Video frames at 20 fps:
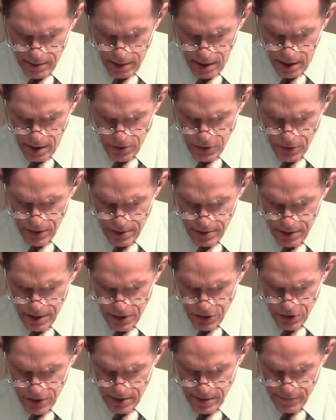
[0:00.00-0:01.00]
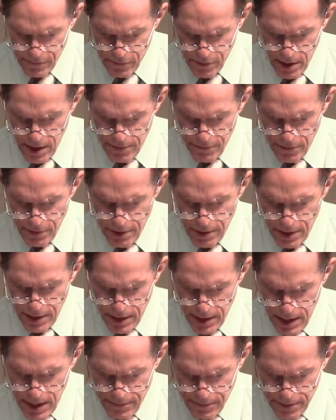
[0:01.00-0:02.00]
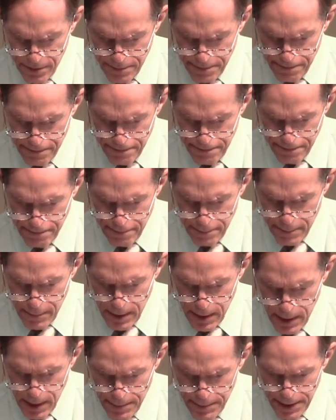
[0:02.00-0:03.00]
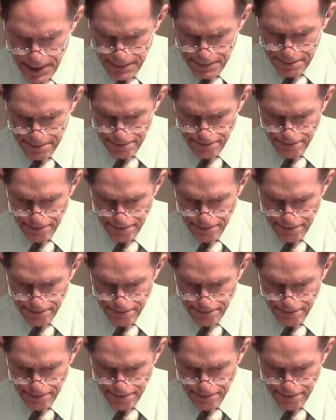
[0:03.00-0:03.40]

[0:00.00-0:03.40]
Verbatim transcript: all generations, forever and ever. Amen.